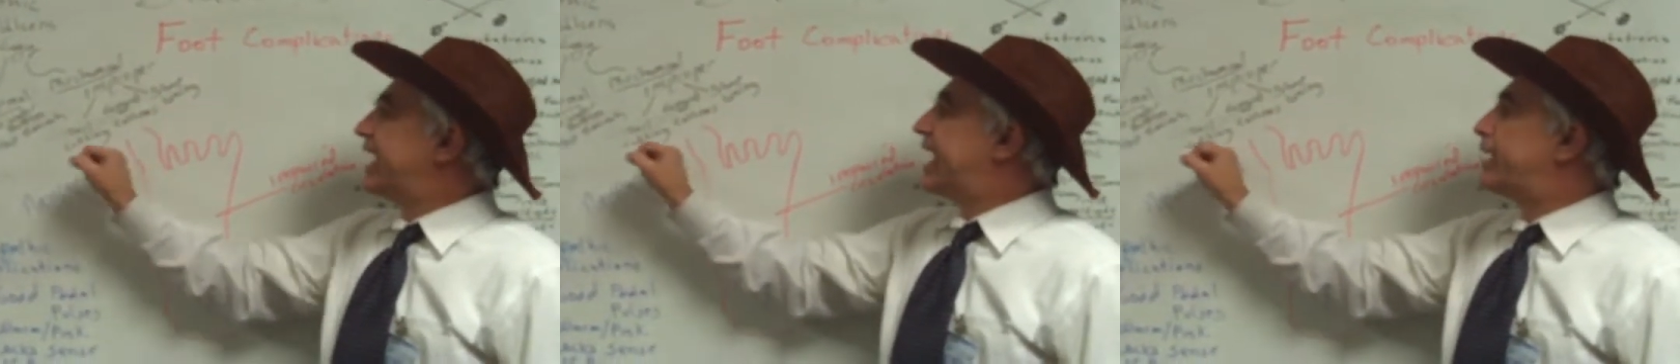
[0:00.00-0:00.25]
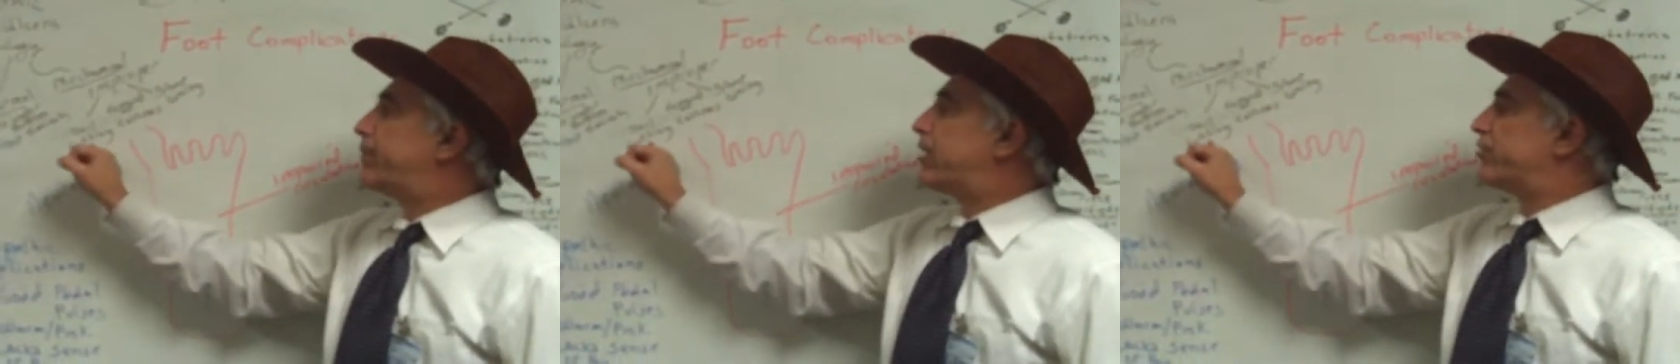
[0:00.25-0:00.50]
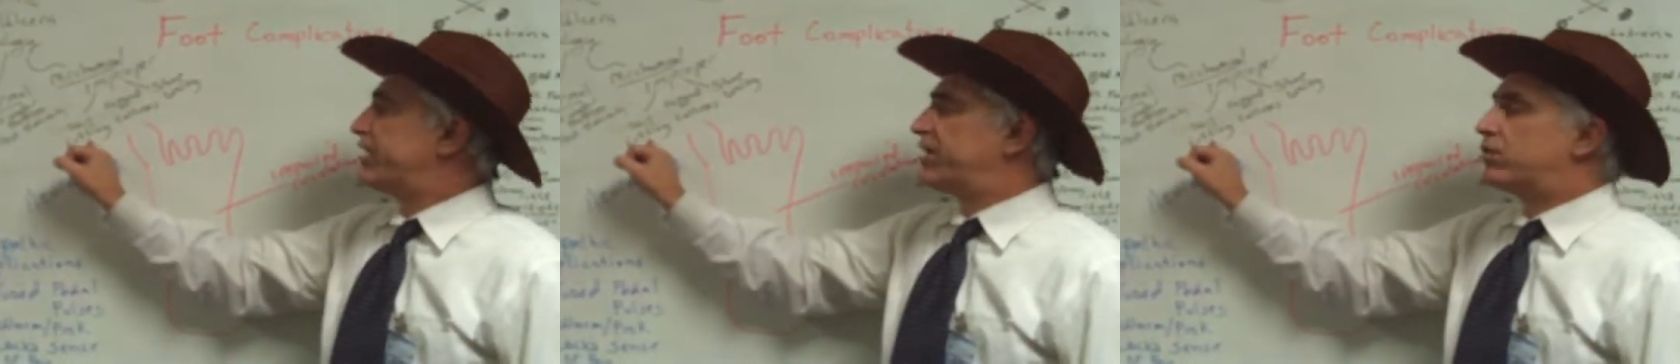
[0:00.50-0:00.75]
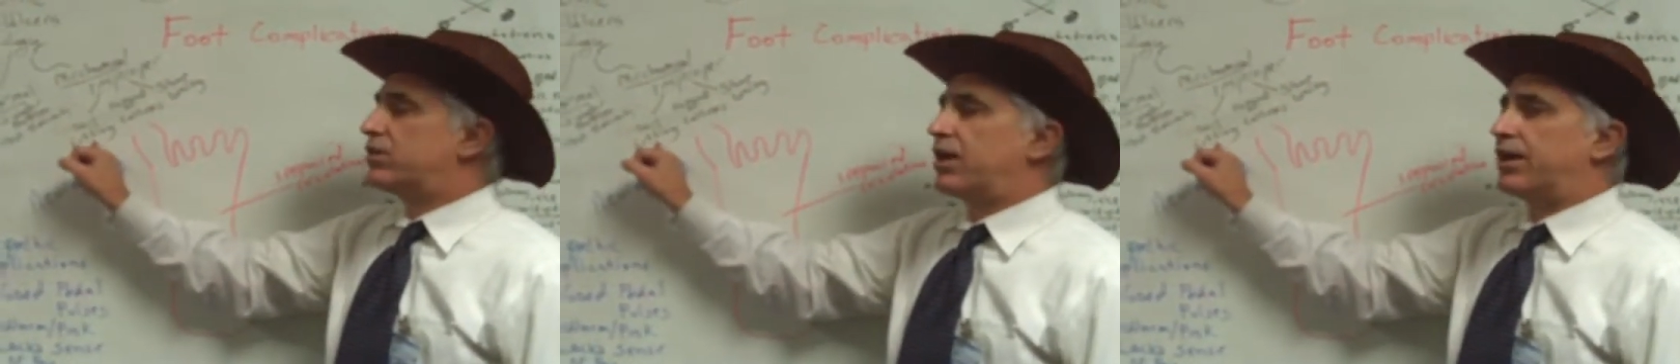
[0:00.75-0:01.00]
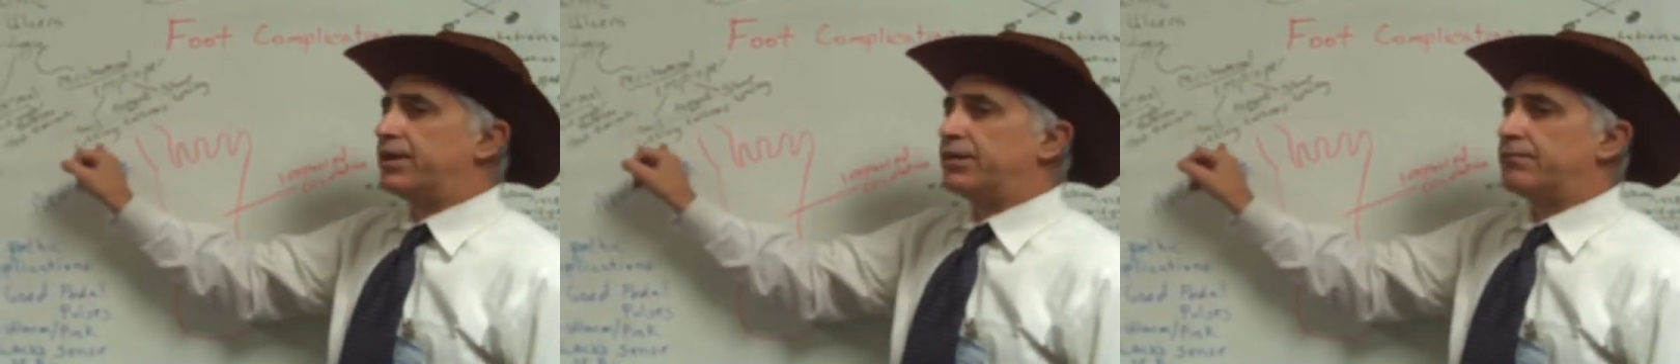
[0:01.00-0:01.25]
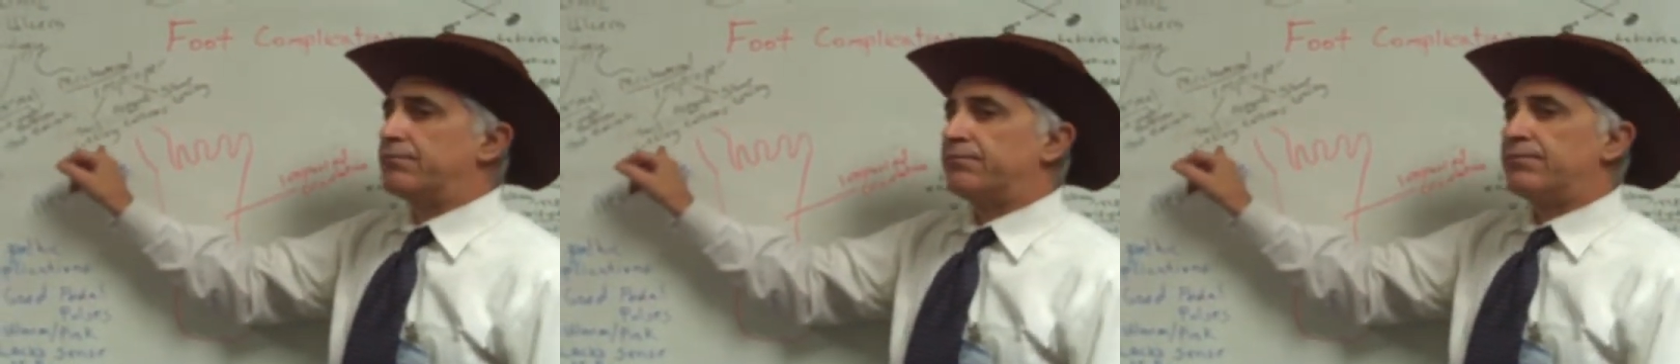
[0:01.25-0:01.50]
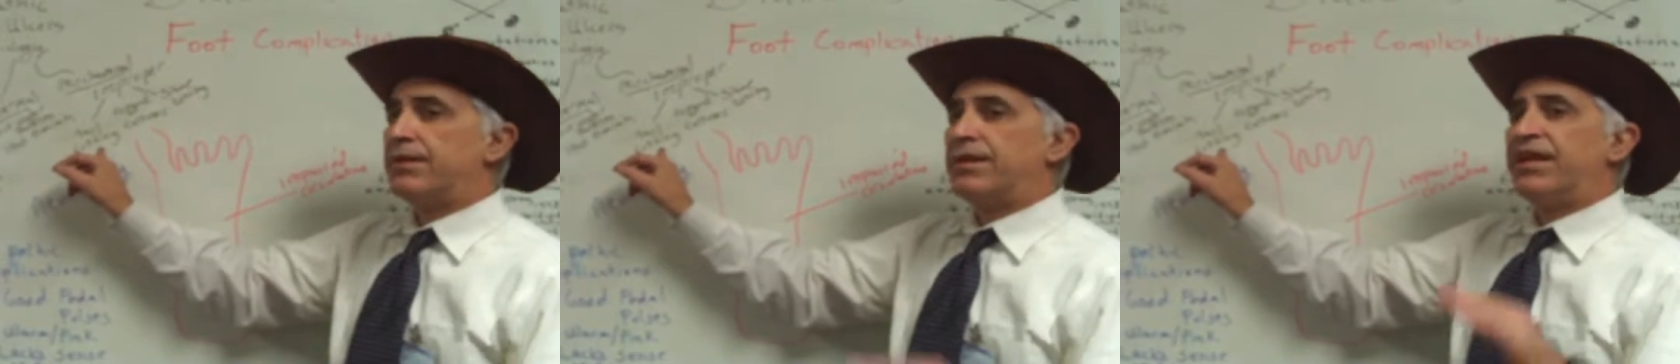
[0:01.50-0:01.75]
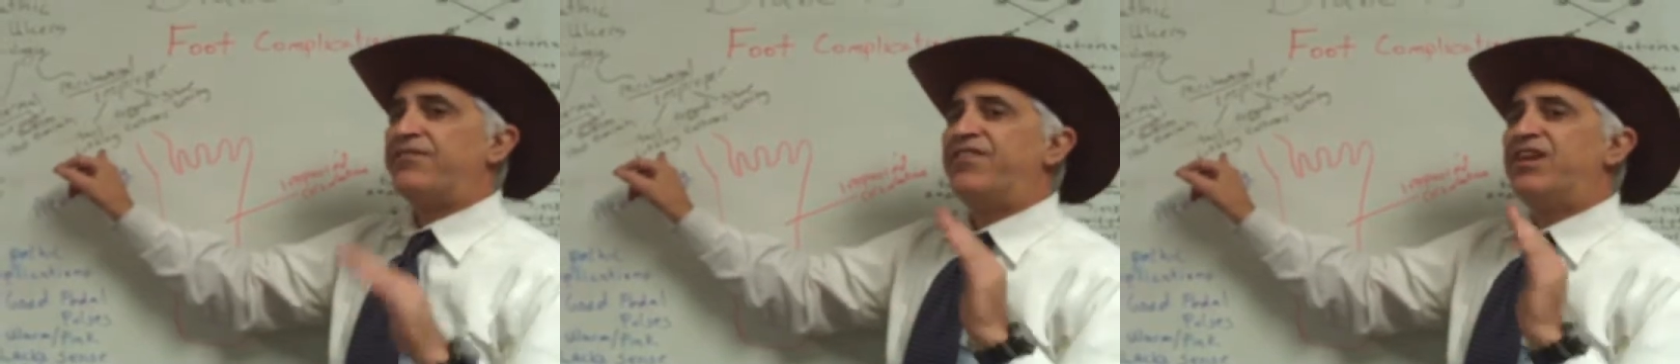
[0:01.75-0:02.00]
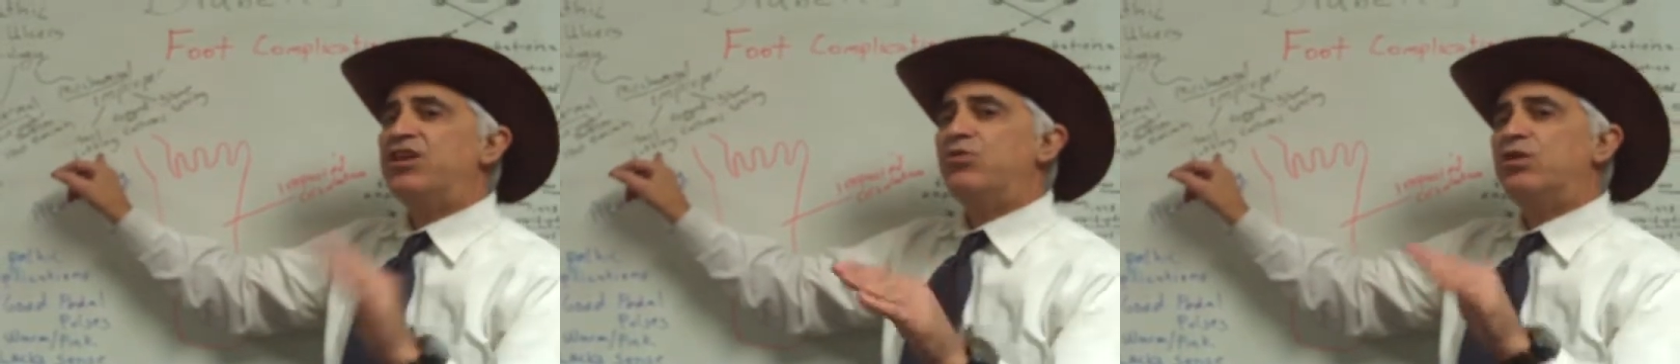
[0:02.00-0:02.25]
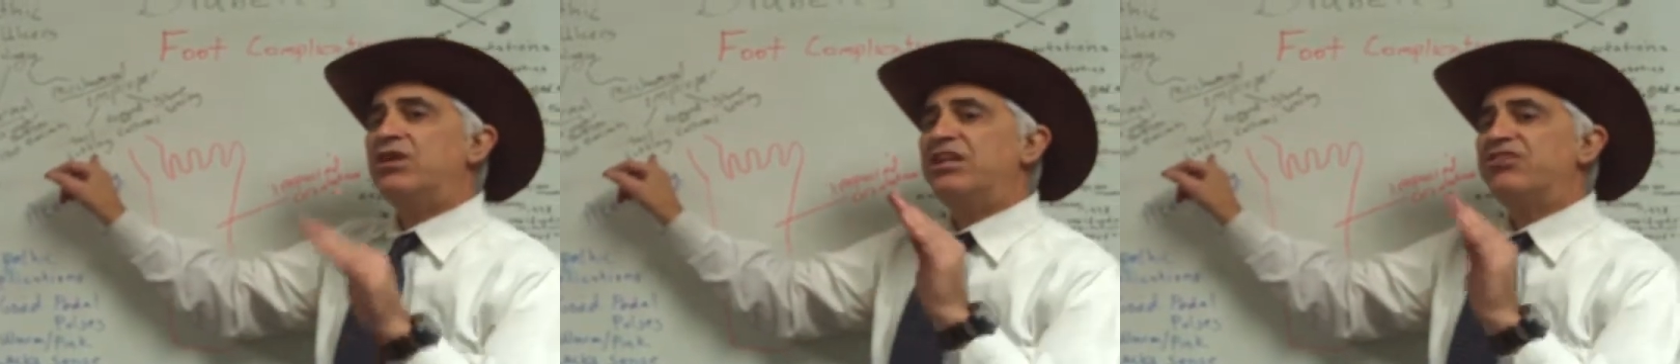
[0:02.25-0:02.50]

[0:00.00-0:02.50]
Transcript: How about nail cutting? If anyone